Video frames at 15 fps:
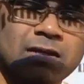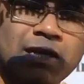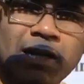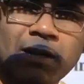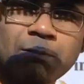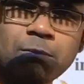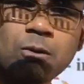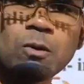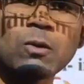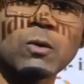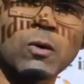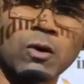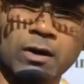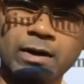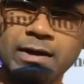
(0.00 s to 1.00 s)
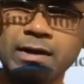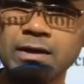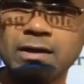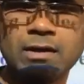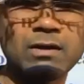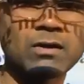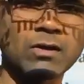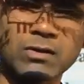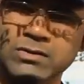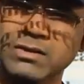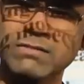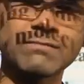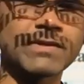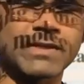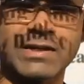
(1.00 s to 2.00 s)
elbow or knee or
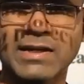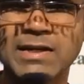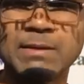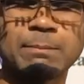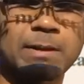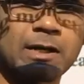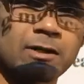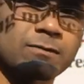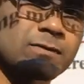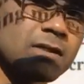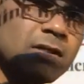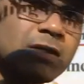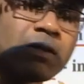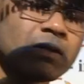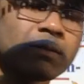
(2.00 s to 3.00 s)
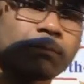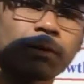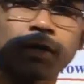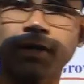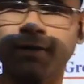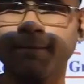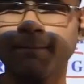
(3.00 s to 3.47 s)
somewhere, any part of the body.